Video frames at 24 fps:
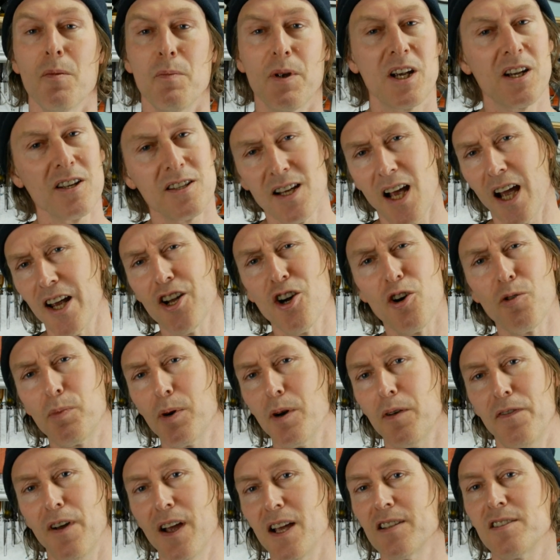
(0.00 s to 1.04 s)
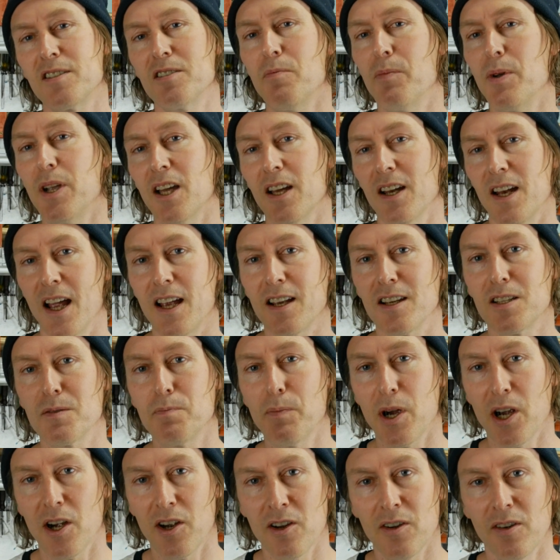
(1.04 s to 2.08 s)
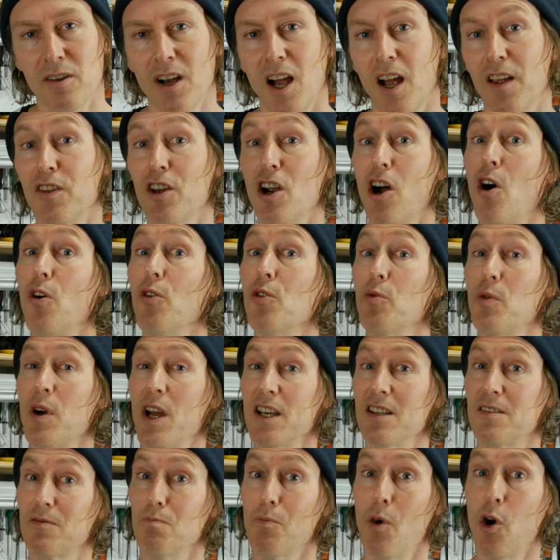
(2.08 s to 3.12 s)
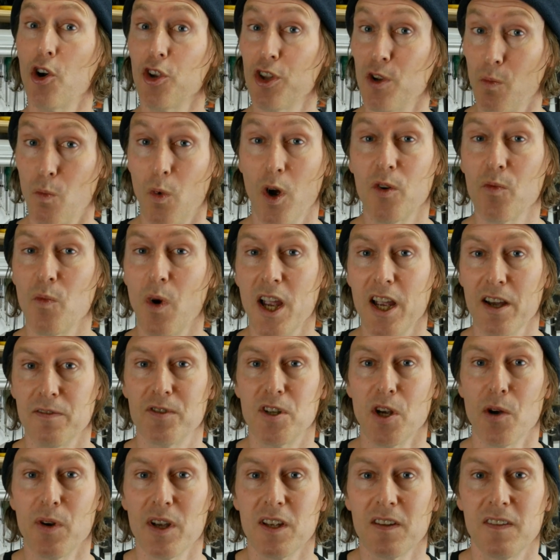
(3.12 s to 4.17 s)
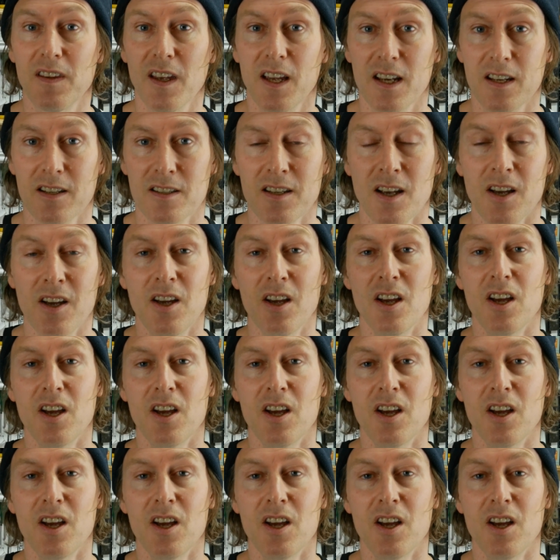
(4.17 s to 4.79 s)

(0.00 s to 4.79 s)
Because I don't profess to be an expert, and there's always more than one way of doing things.